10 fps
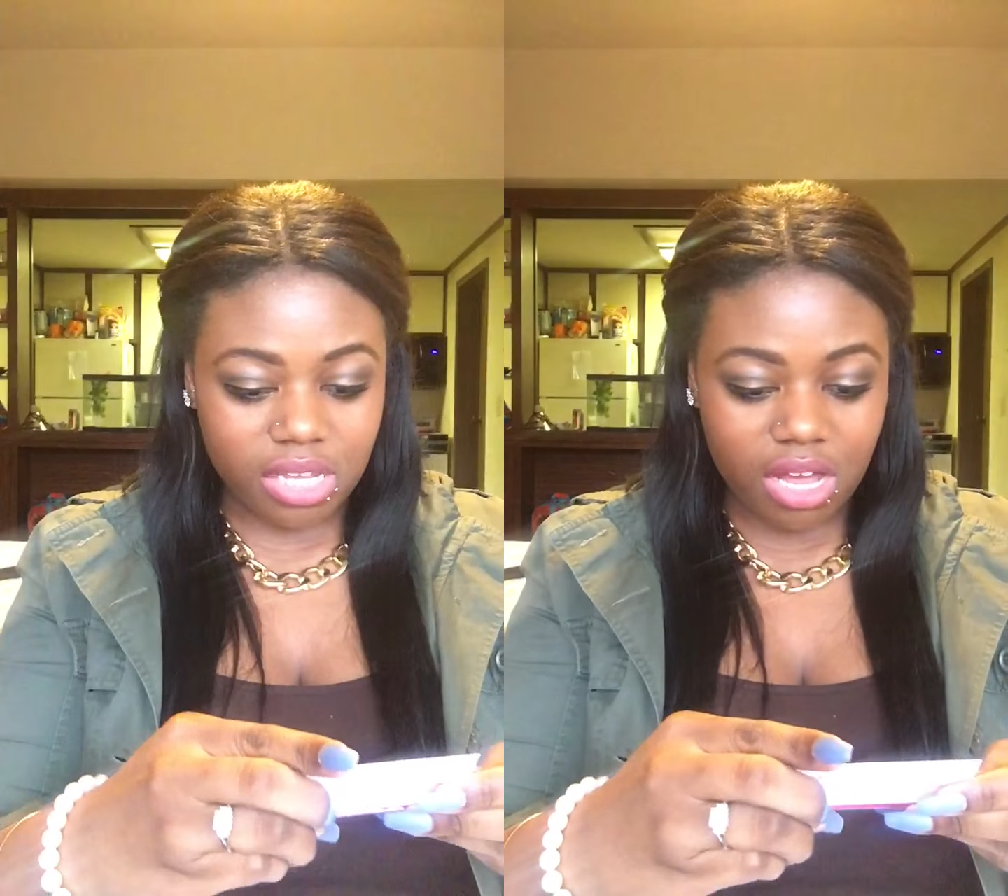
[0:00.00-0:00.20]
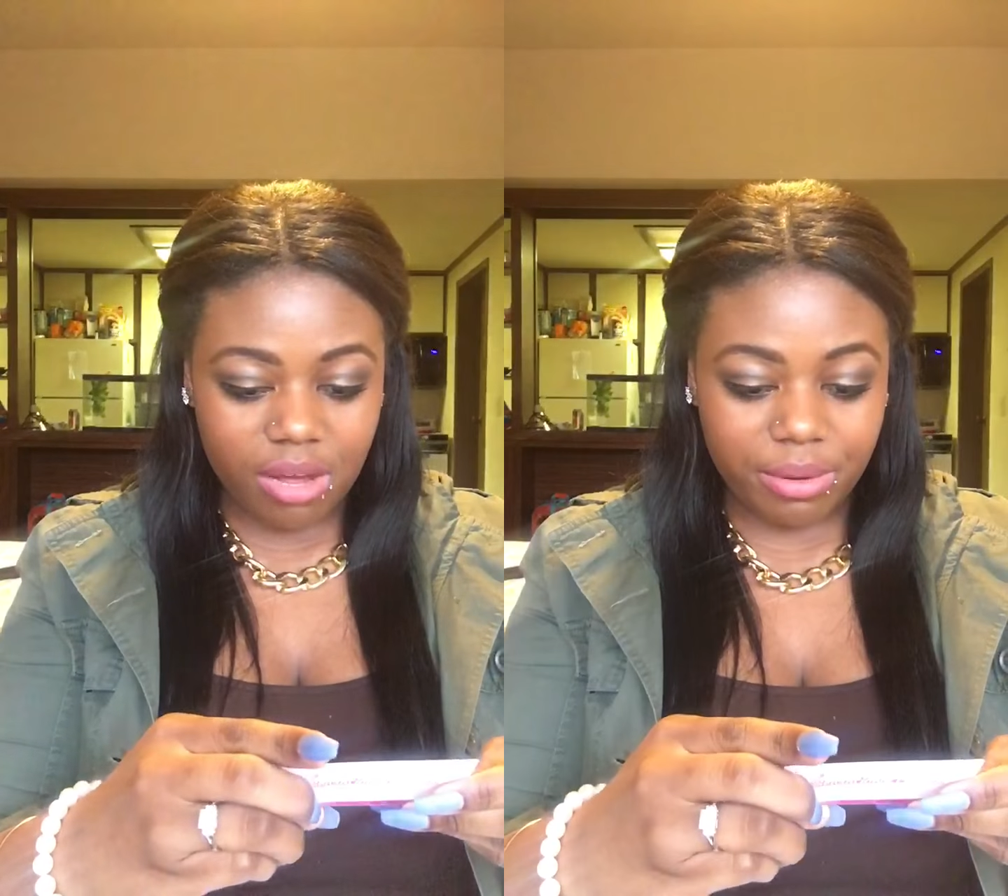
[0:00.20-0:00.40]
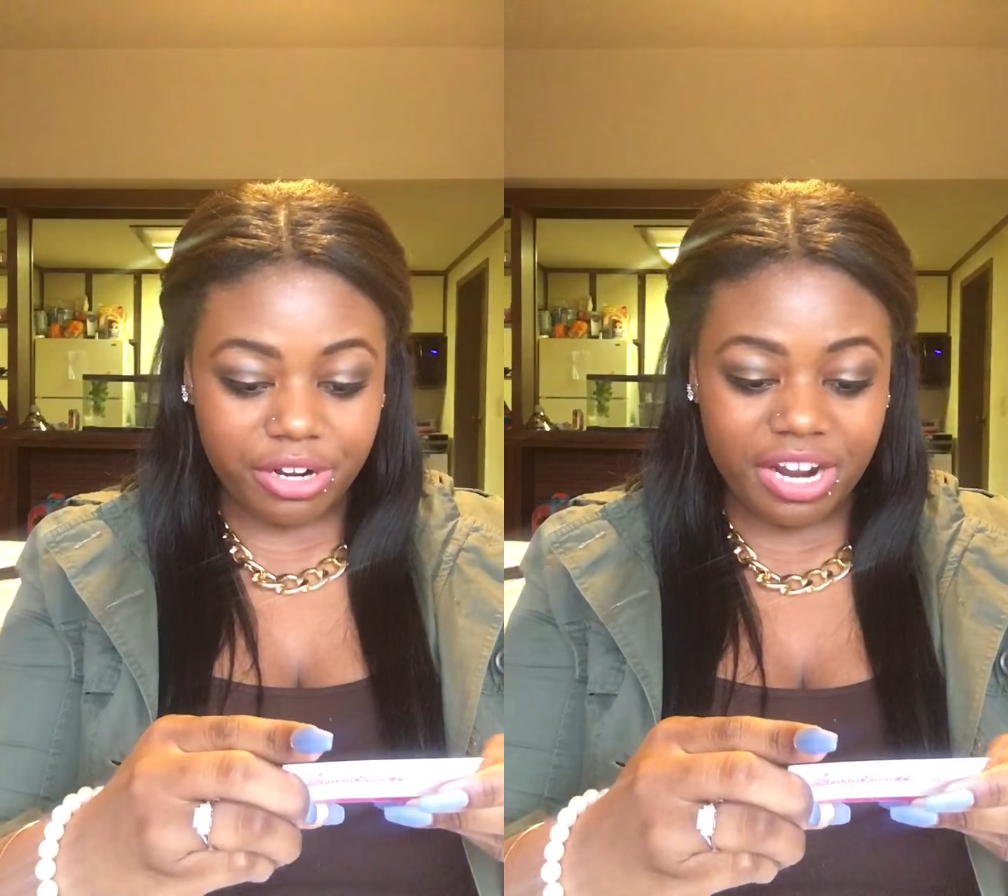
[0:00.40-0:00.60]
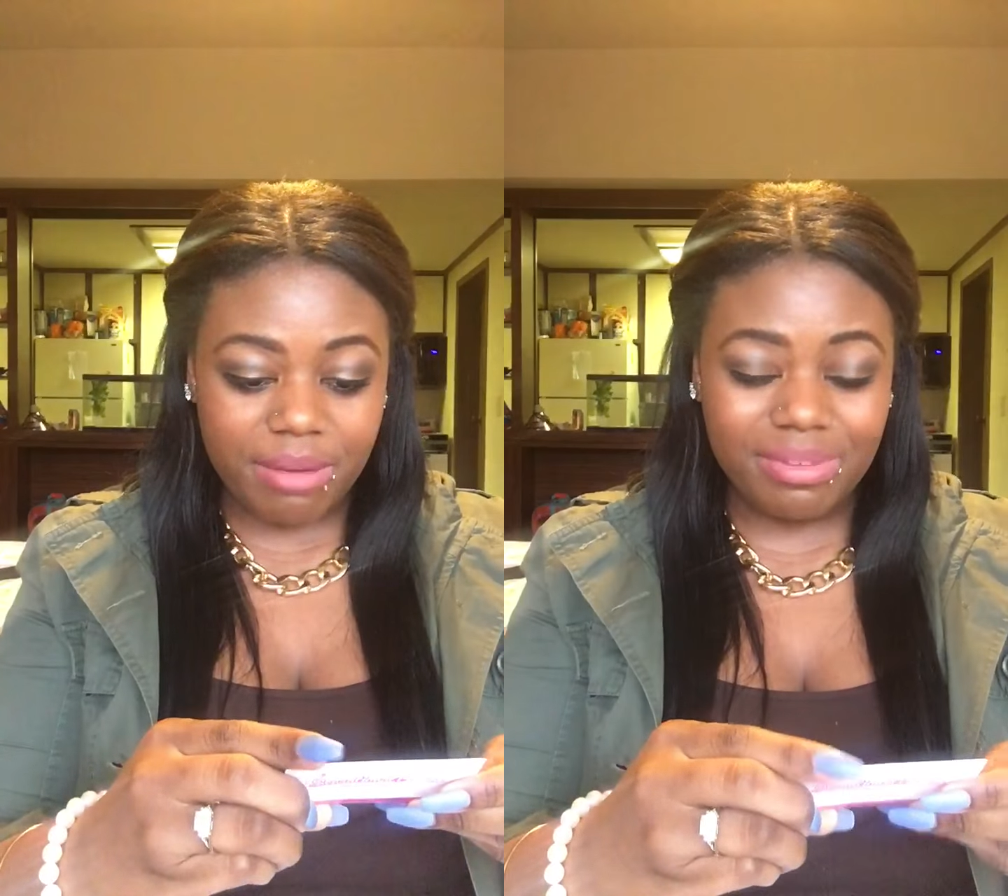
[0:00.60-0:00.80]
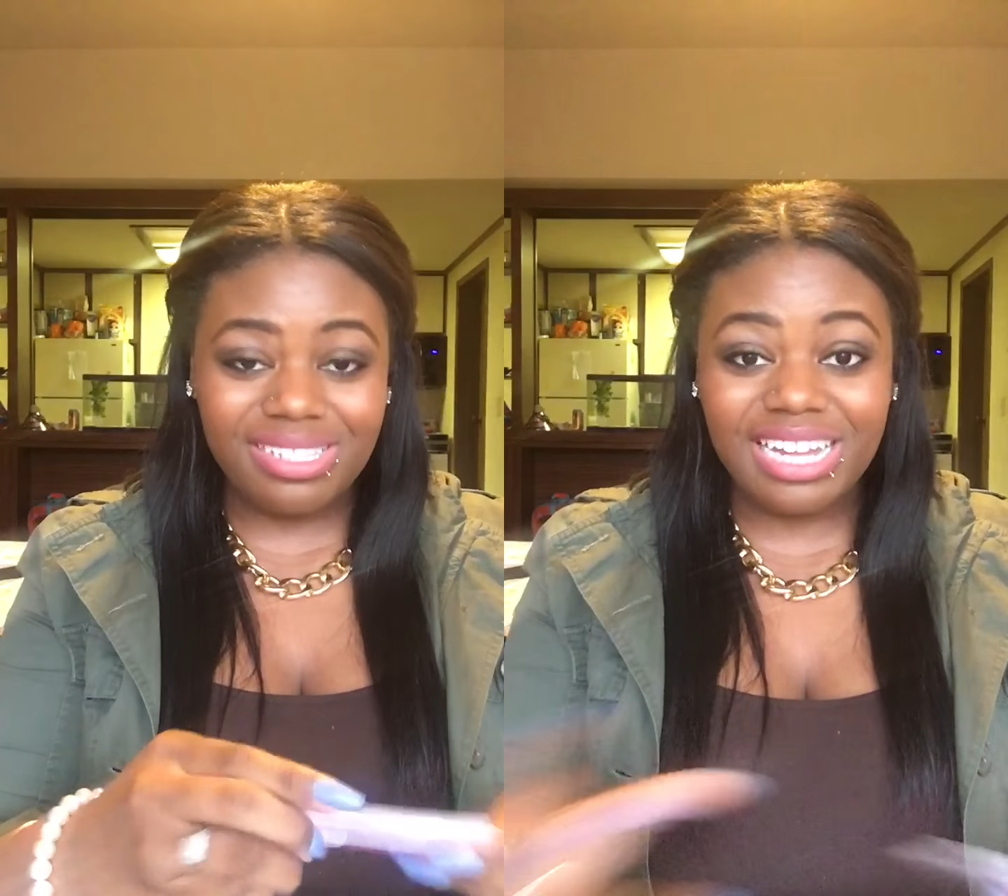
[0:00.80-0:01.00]
her
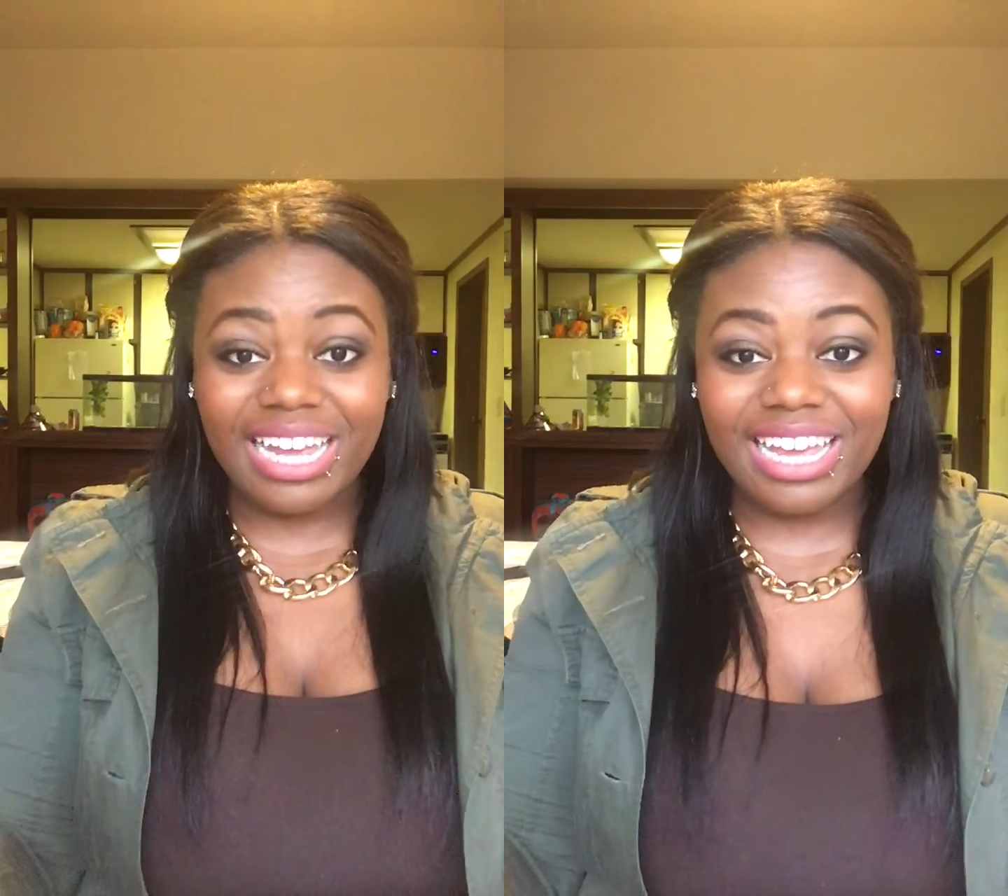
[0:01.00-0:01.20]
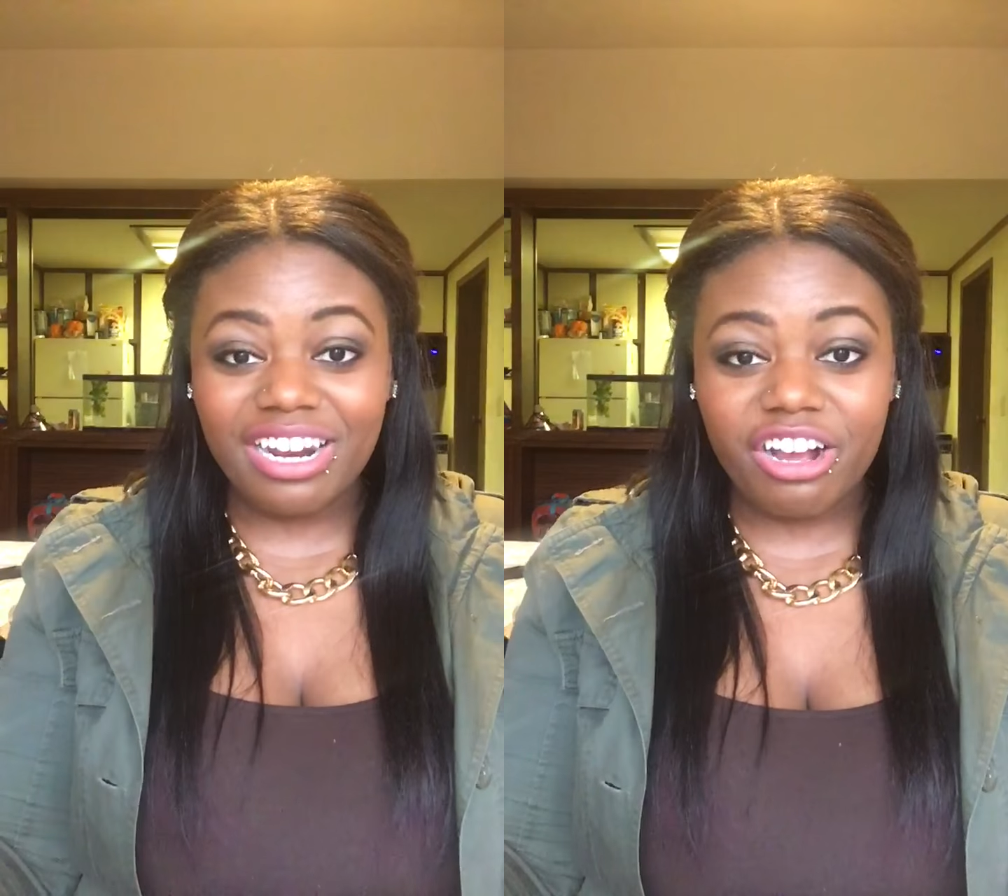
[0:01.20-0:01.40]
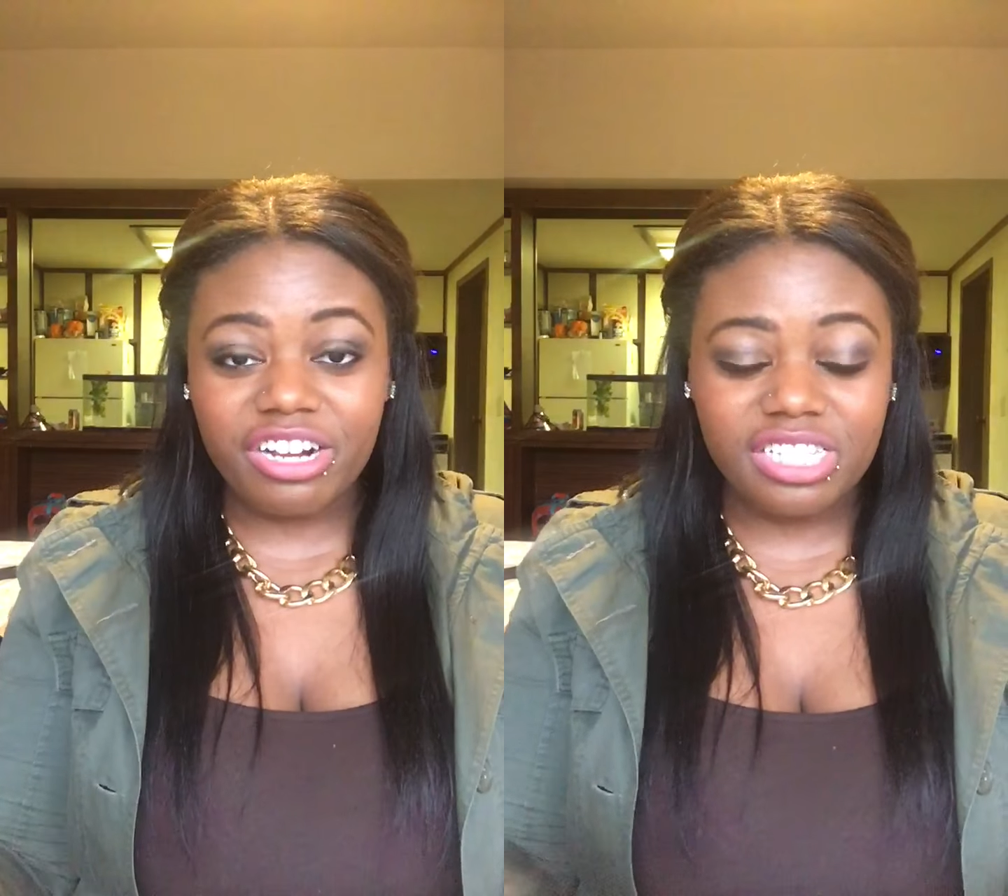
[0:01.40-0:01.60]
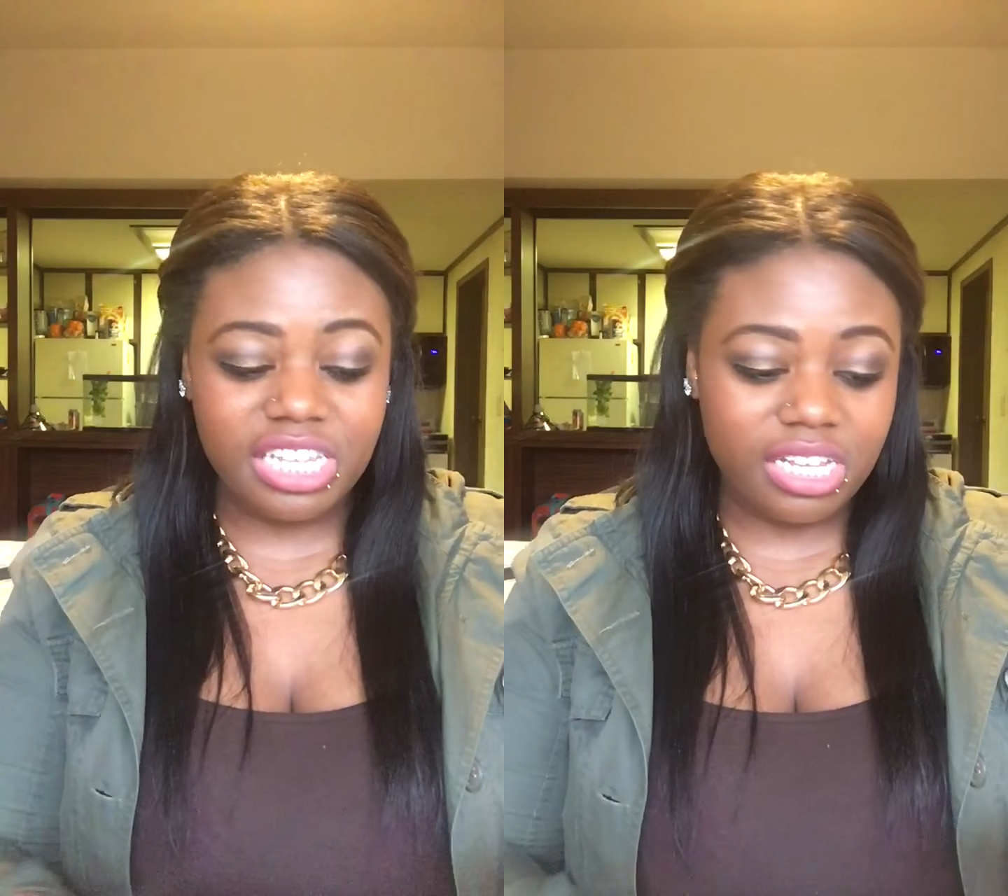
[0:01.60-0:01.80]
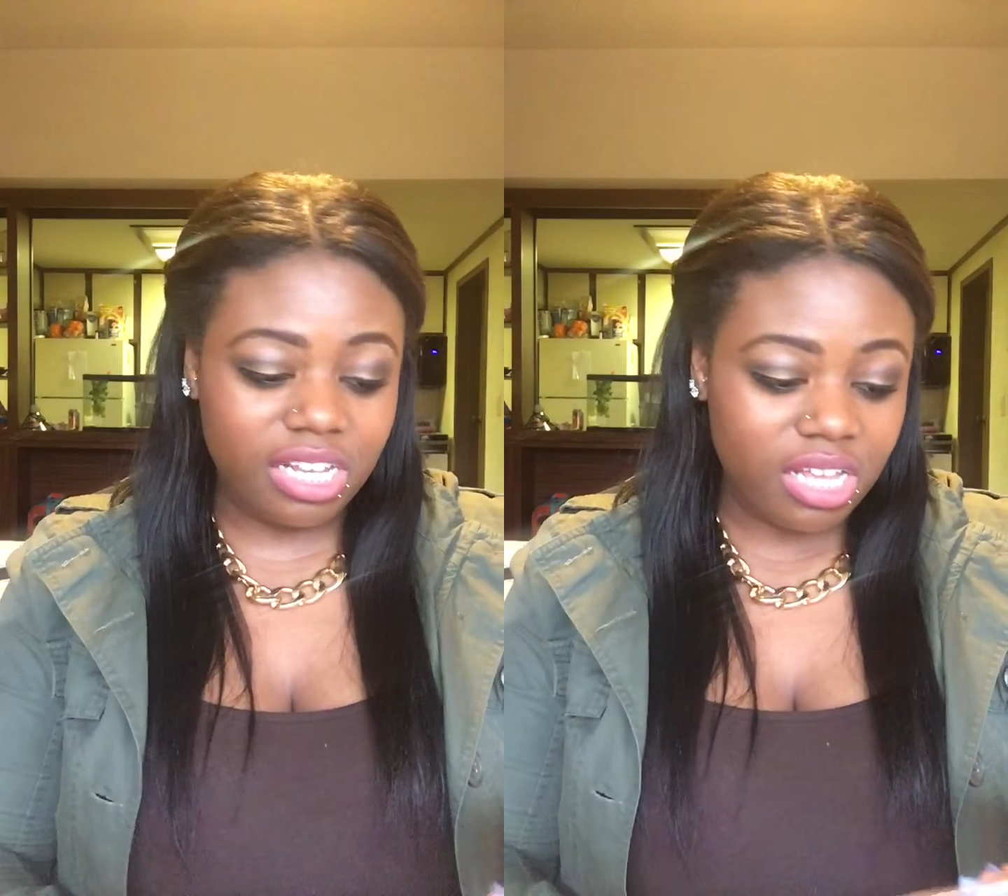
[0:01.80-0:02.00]
name is Diana
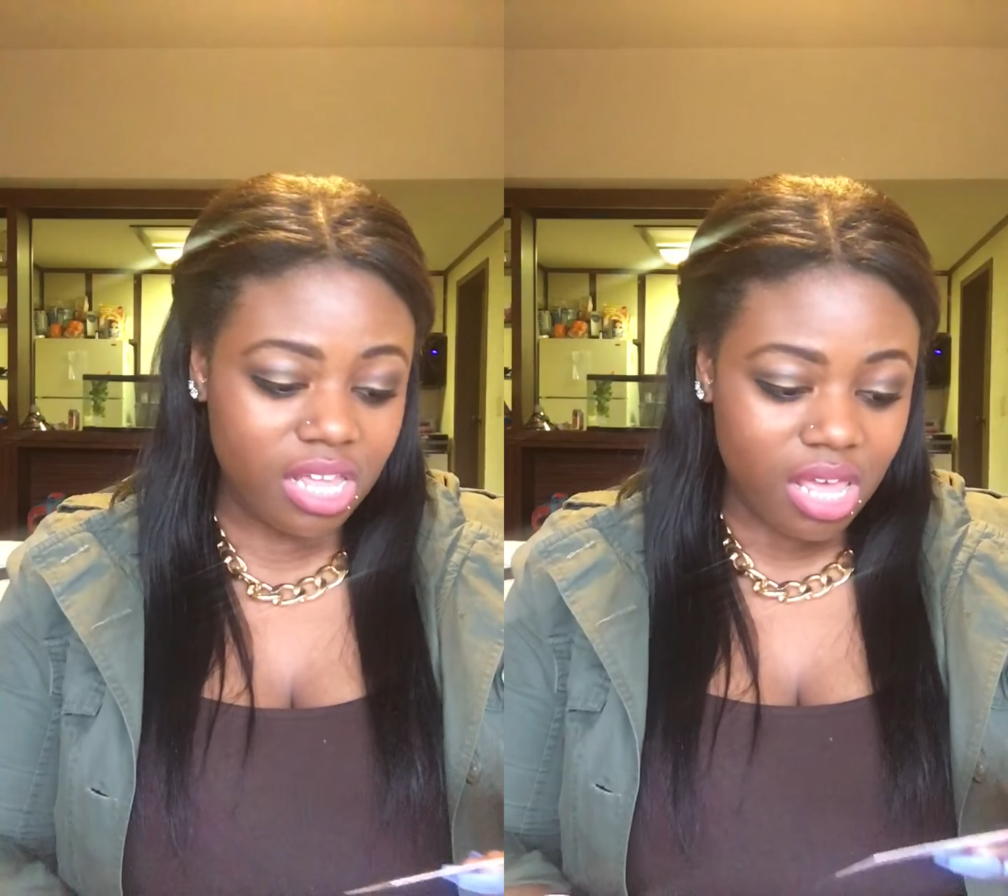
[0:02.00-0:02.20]
Garcia.